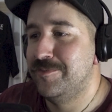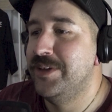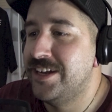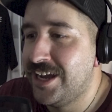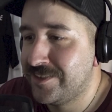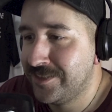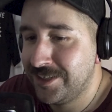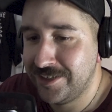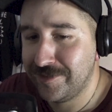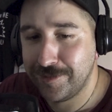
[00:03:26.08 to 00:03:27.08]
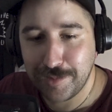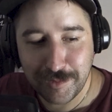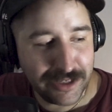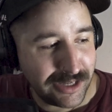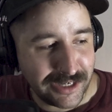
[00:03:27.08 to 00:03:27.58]
Been hassling you for
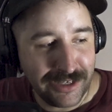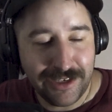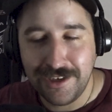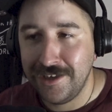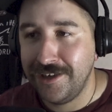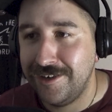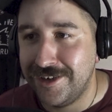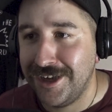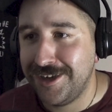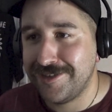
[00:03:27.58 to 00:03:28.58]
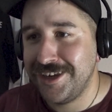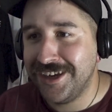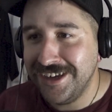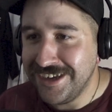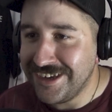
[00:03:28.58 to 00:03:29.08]
probably like a year and a half
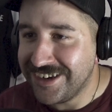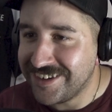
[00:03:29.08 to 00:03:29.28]
now.